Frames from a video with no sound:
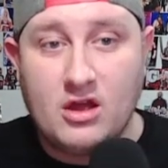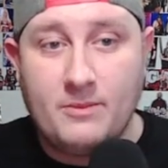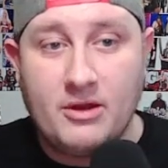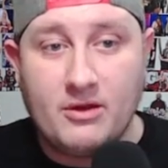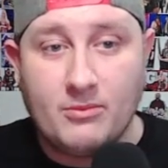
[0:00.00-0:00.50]

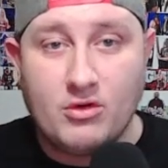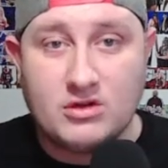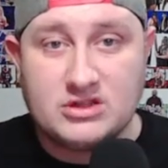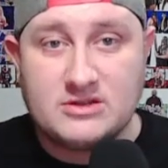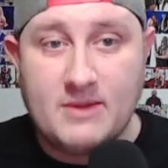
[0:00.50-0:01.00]
appearing more on
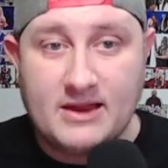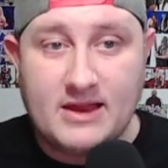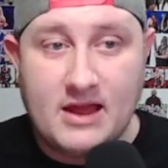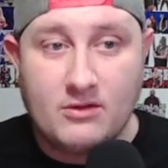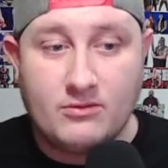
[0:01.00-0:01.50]

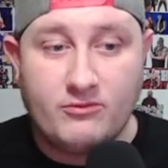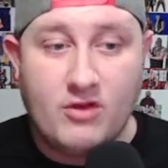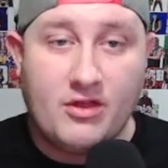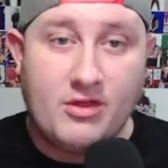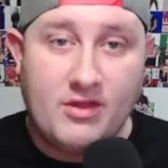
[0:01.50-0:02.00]
SmackDown
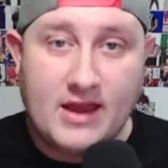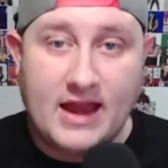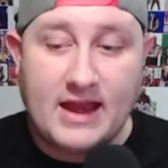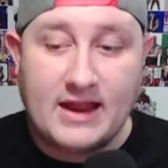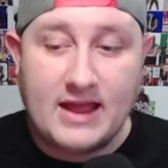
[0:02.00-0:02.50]
rather than